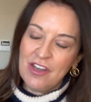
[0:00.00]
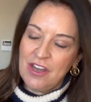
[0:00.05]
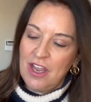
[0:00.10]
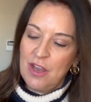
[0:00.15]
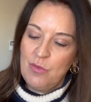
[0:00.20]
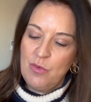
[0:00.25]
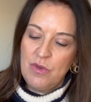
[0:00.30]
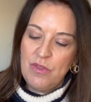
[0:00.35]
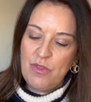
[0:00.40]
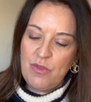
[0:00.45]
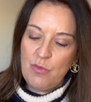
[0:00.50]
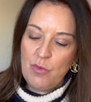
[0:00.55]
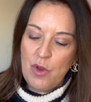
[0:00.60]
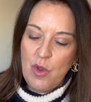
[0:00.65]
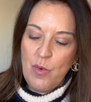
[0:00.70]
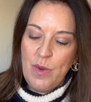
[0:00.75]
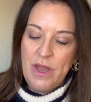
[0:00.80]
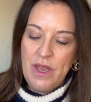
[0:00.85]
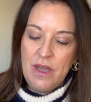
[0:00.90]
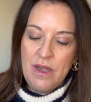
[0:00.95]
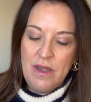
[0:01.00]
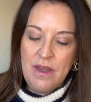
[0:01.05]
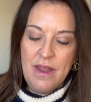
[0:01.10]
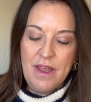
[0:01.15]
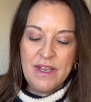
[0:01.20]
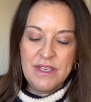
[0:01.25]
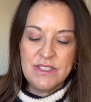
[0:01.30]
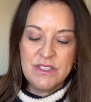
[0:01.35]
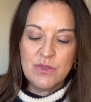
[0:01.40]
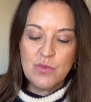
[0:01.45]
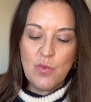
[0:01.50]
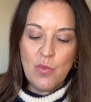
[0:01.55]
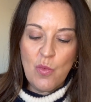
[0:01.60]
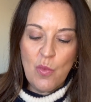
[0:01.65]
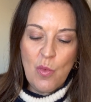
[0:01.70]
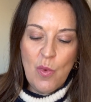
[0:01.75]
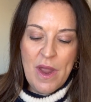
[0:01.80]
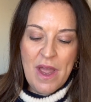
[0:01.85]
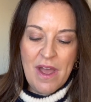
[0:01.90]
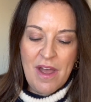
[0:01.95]
I would throw in as
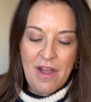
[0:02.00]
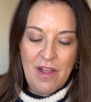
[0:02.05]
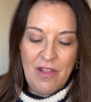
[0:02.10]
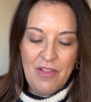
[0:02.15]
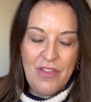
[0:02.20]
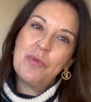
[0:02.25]
well.